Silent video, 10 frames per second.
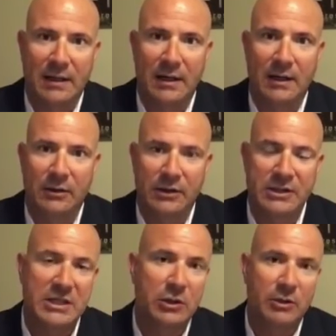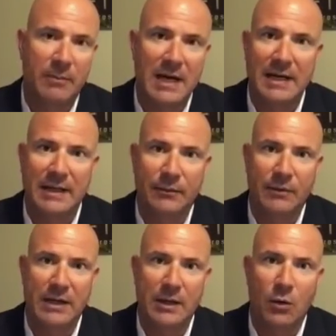or continuing to buy
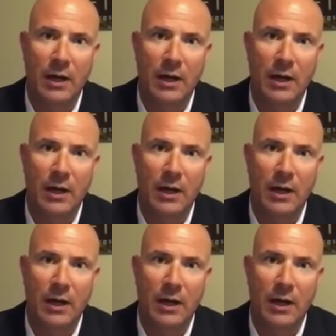Iranian